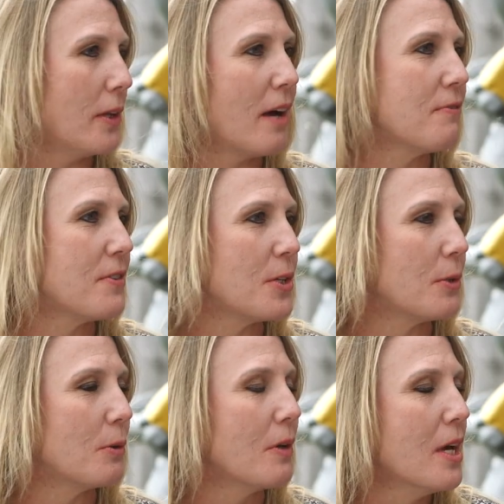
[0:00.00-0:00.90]
enough to
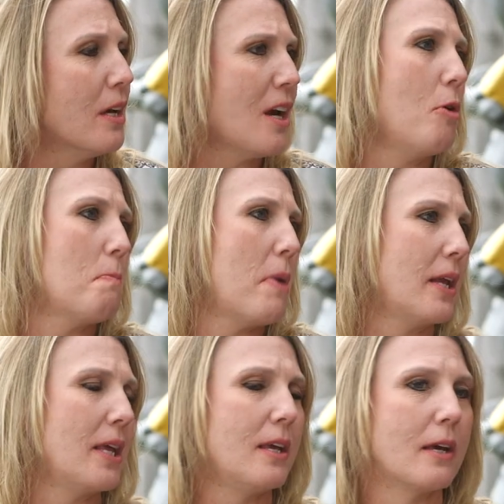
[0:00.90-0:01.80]
mm-hmm. count
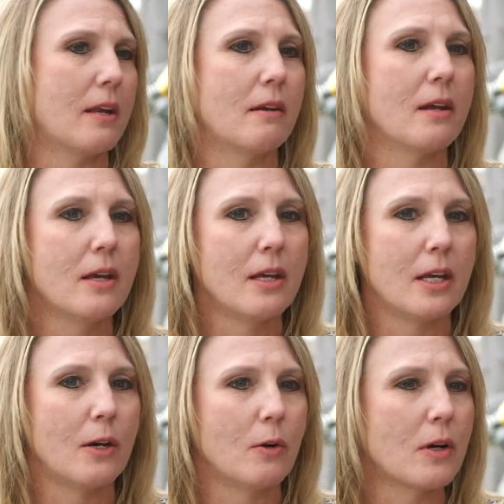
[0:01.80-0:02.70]
money and,
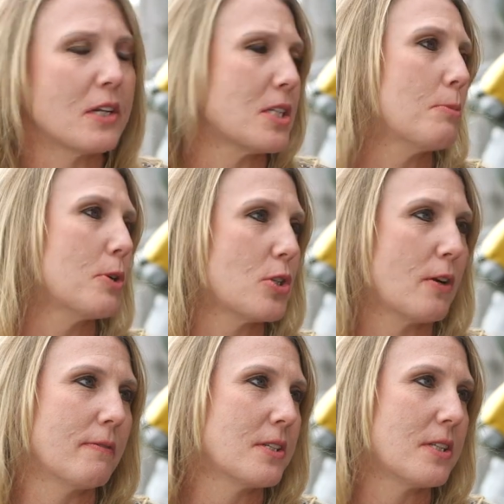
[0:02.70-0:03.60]
you know, customer
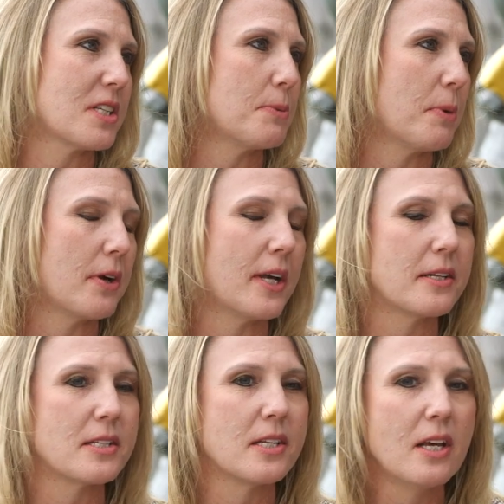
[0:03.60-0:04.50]
service
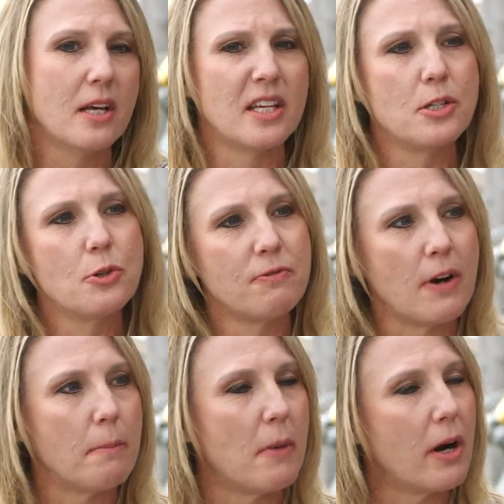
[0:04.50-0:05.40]
experience. Mm-hmm. They do
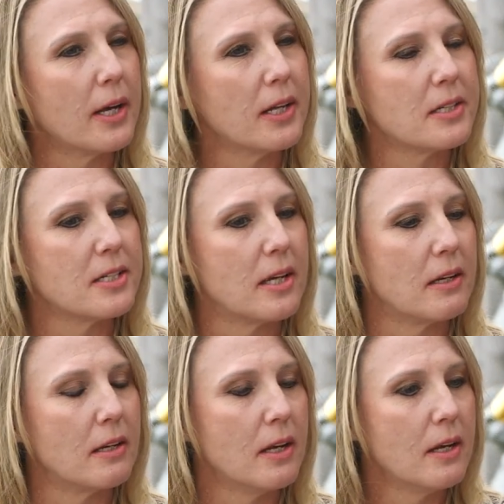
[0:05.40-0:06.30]
farm markets
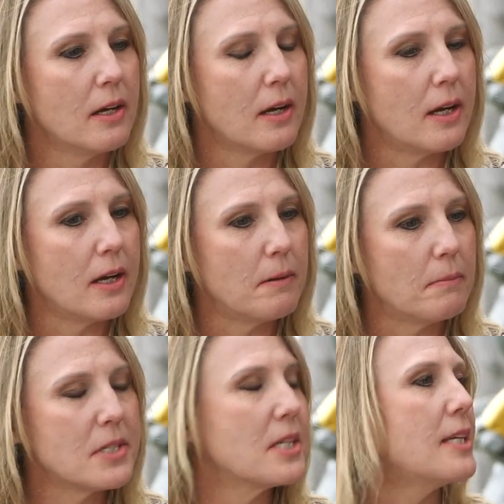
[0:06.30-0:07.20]
and
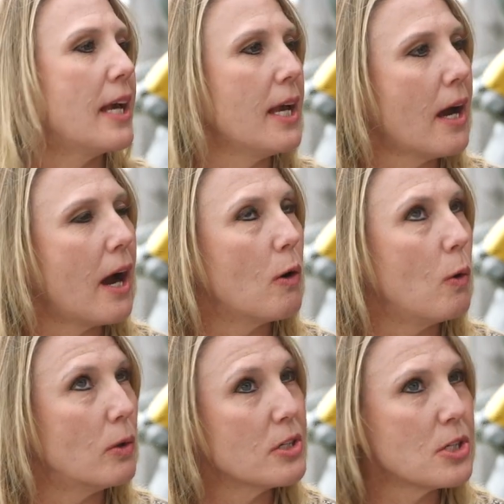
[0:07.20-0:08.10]
um, today, our
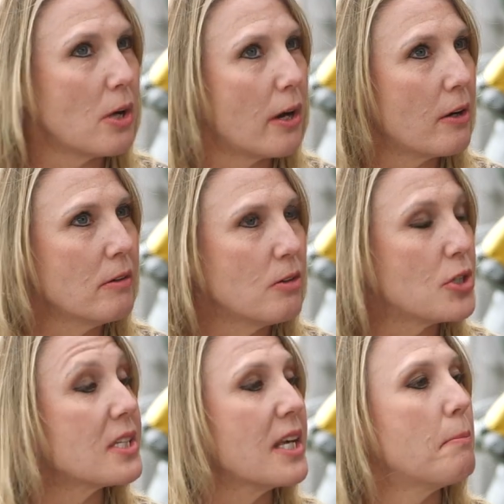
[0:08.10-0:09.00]
oldest daughter
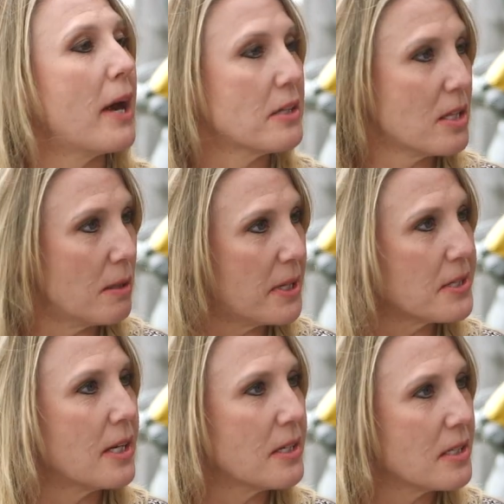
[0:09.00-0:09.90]
just came back to the
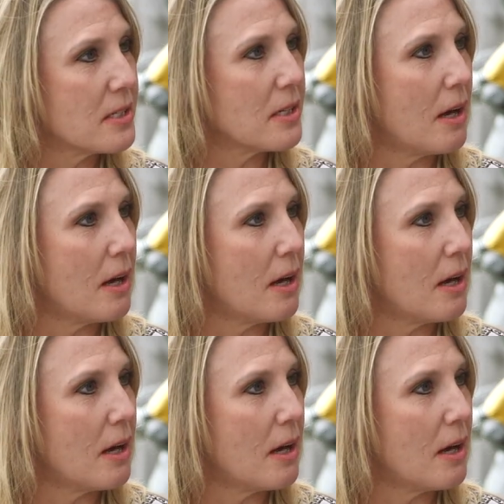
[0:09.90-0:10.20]
business oh,